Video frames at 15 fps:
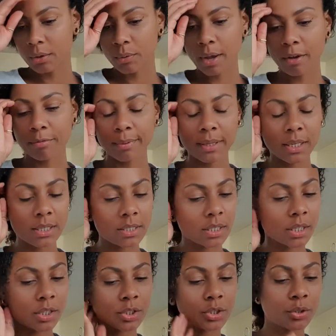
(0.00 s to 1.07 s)
We have been
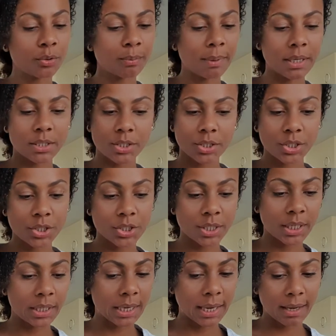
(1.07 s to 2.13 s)
listening to messages
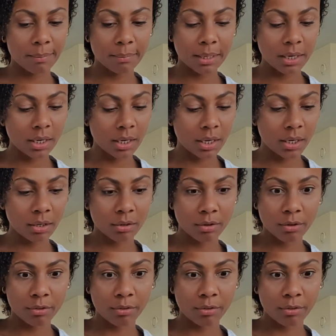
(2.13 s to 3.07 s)
that came in